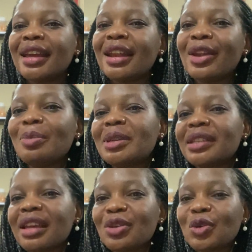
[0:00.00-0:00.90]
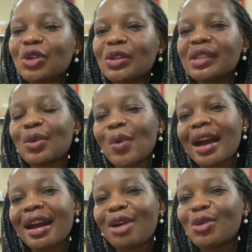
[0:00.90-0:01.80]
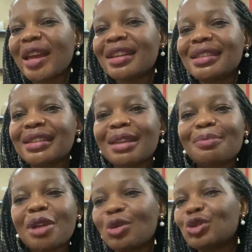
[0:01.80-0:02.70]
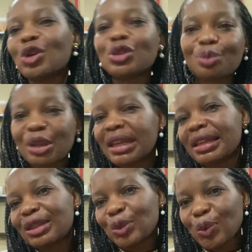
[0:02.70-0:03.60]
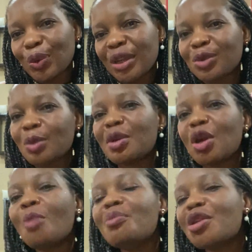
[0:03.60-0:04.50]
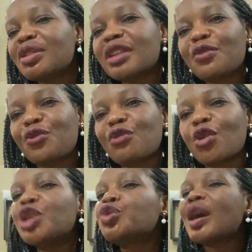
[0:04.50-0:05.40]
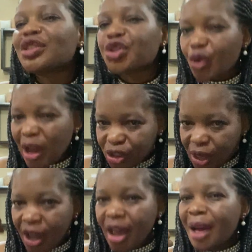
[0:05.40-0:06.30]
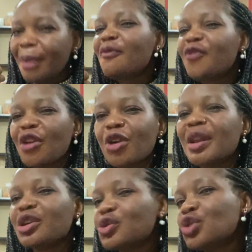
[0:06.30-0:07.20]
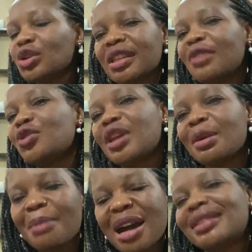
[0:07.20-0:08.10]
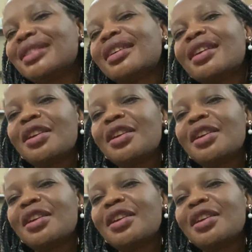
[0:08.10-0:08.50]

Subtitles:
nobody say you go just the waka or anything, but go just begin to. It will be unmerited favor. It will attract favor that you don't even imagine.